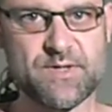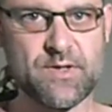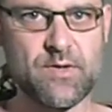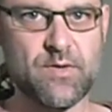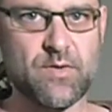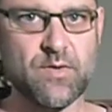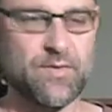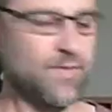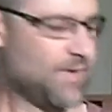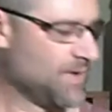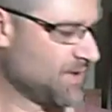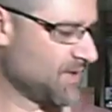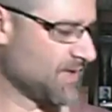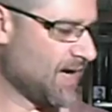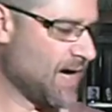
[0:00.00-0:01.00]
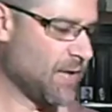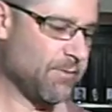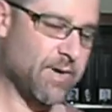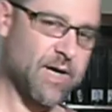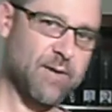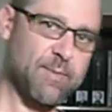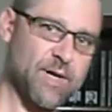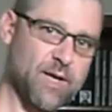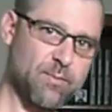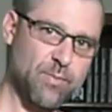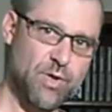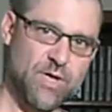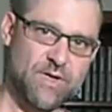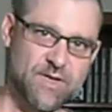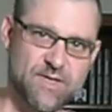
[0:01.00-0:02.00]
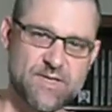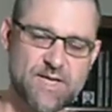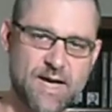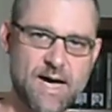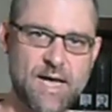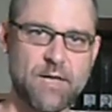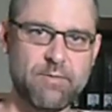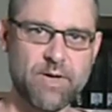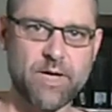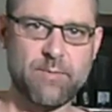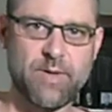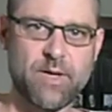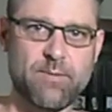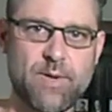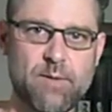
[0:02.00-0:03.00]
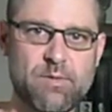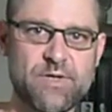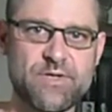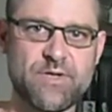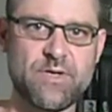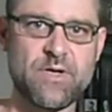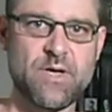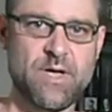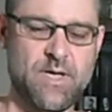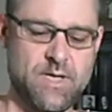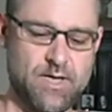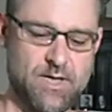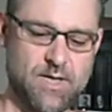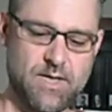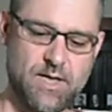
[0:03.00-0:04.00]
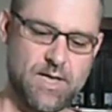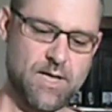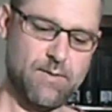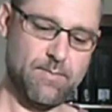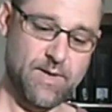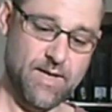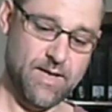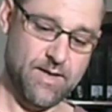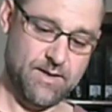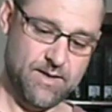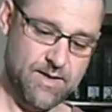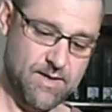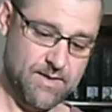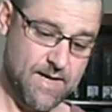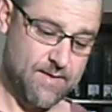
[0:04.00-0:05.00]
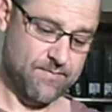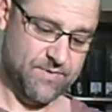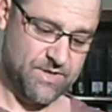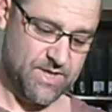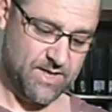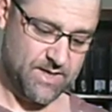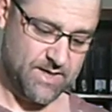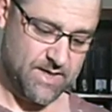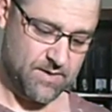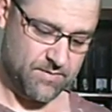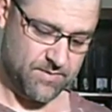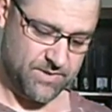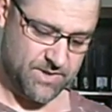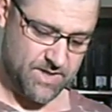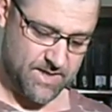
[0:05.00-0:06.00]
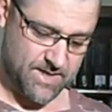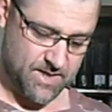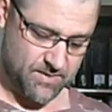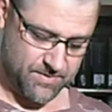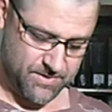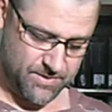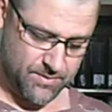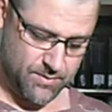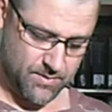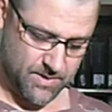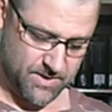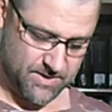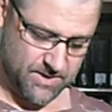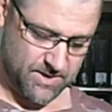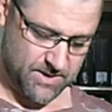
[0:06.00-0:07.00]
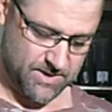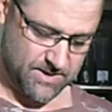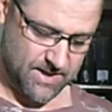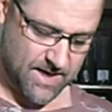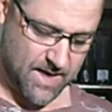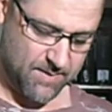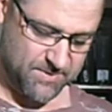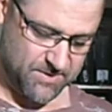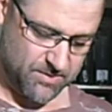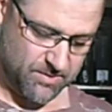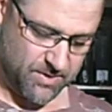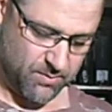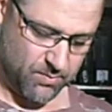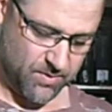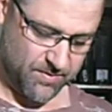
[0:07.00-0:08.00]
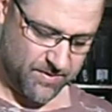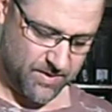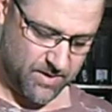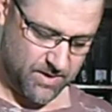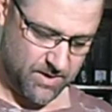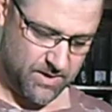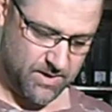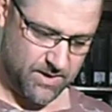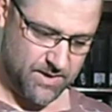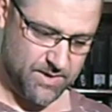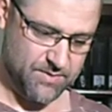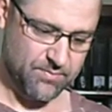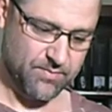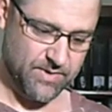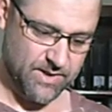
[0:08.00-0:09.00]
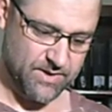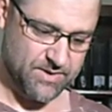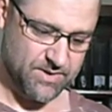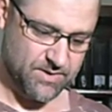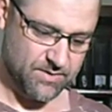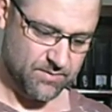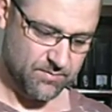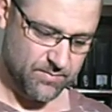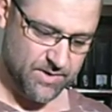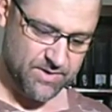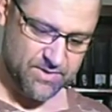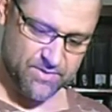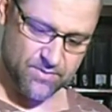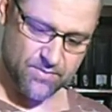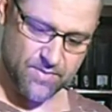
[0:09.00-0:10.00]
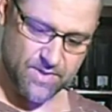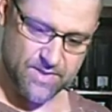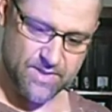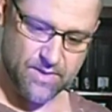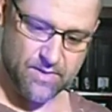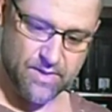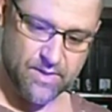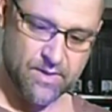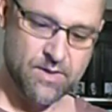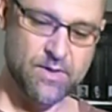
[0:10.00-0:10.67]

So this is a highly recommended book. This is a highly recommended publisher, yeah, check it out. Check out Dune, because it is absolutely worth it. It is rich storytelling.